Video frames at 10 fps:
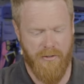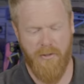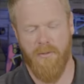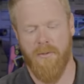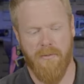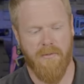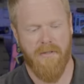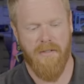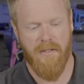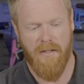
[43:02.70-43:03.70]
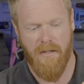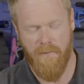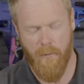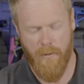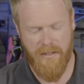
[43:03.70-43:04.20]
two
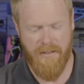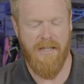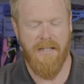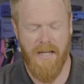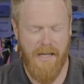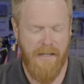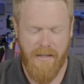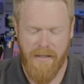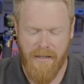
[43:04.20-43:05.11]
for the 10K,